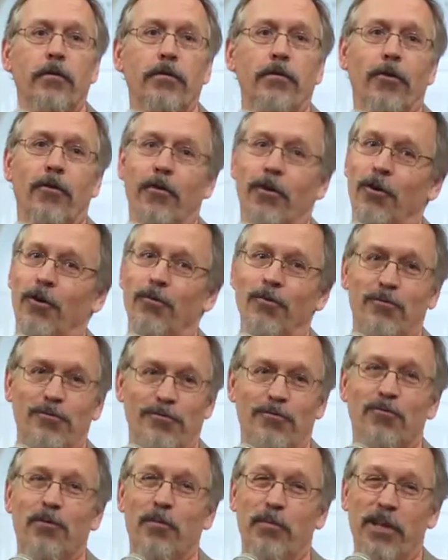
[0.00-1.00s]
although
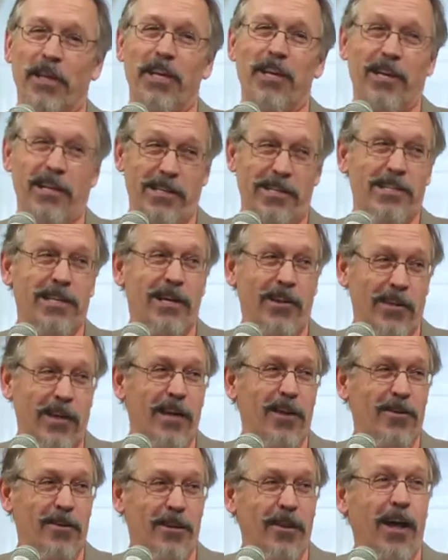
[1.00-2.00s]
we're beginning to sell
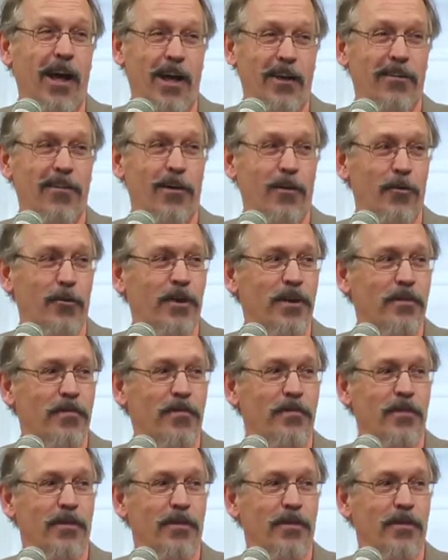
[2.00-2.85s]
that a lot, aren't we?